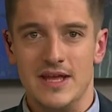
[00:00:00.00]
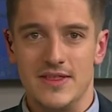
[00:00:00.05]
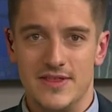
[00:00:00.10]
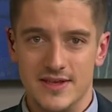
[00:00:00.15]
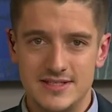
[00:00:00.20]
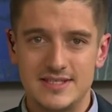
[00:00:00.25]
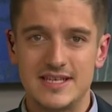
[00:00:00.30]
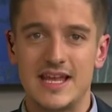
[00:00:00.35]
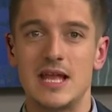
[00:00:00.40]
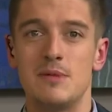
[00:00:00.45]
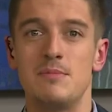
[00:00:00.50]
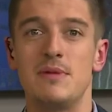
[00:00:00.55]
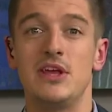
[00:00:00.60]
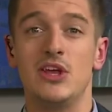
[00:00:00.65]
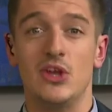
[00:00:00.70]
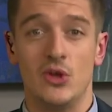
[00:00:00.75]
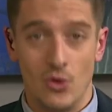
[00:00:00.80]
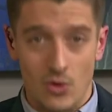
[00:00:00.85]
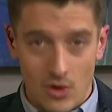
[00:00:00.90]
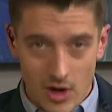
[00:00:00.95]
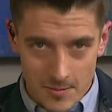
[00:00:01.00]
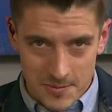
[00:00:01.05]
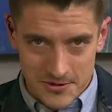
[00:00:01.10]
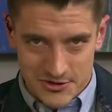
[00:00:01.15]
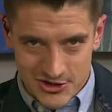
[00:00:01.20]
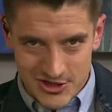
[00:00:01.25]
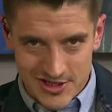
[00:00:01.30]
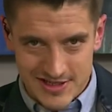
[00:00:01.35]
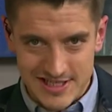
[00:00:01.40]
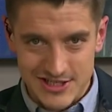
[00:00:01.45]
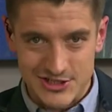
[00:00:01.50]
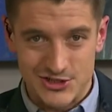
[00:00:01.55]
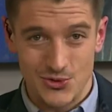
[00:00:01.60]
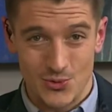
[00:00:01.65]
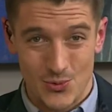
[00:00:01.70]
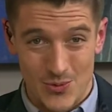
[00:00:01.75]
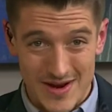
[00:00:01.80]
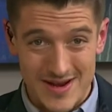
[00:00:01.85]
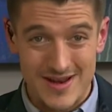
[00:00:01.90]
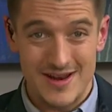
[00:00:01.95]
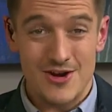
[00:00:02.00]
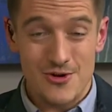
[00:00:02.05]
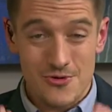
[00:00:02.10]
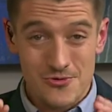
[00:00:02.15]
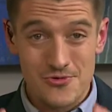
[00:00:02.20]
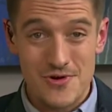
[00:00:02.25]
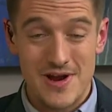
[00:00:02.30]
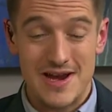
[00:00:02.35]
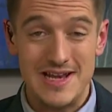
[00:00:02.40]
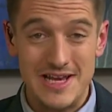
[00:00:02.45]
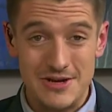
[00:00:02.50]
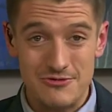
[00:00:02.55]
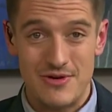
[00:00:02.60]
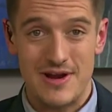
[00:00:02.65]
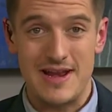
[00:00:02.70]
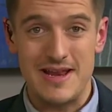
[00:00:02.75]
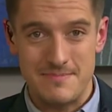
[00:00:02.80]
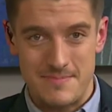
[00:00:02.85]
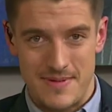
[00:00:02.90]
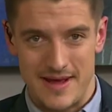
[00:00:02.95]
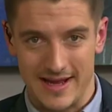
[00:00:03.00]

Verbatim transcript: this can be your opportunity to win really, really